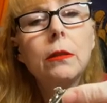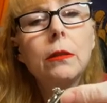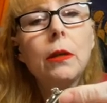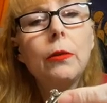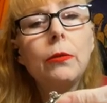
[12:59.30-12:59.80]

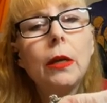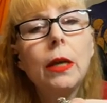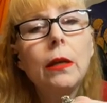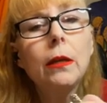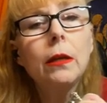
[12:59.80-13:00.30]
That
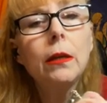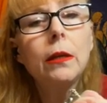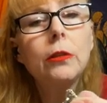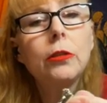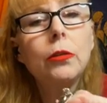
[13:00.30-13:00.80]
way,
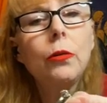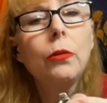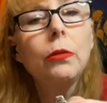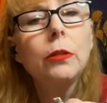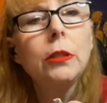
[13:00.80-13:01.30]
it's
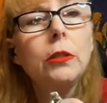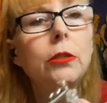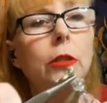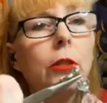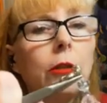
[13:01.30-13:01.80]
totally
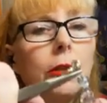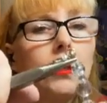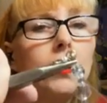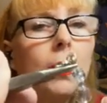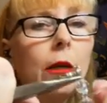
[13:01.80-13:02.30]
secure.
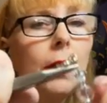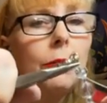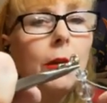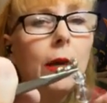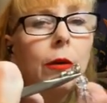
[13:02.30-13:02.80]
It's not
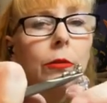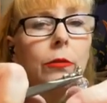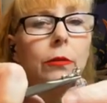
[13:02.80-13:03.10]
coming out.